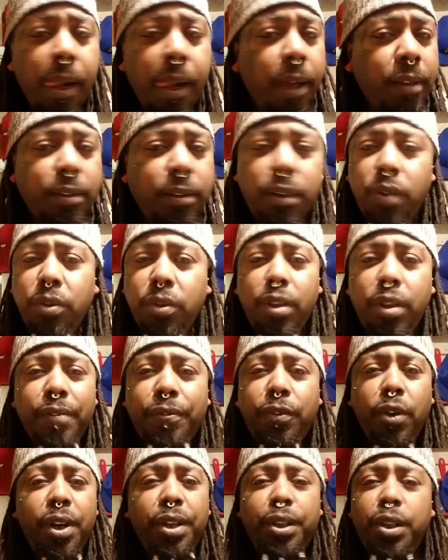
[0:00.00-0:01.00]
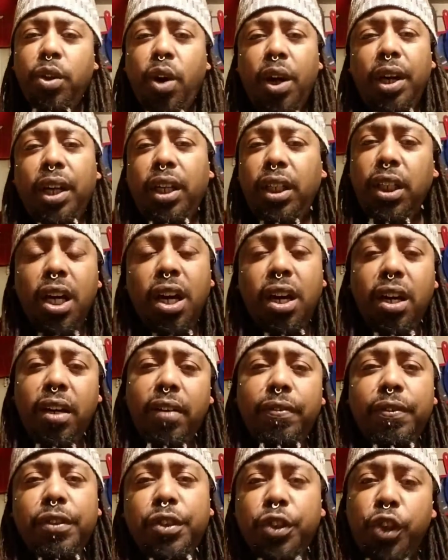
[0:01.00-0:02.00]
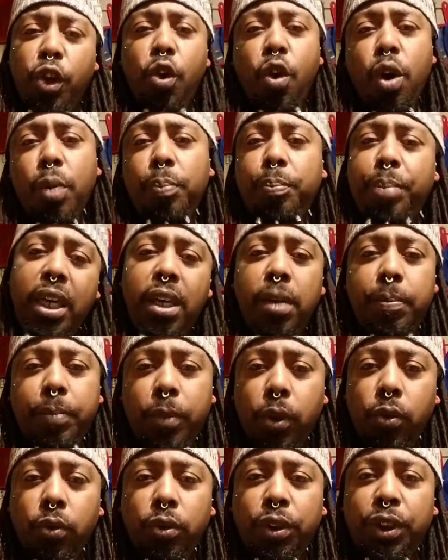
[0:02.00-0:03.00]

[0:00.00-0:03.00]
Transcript: So therefore you're going to love your people.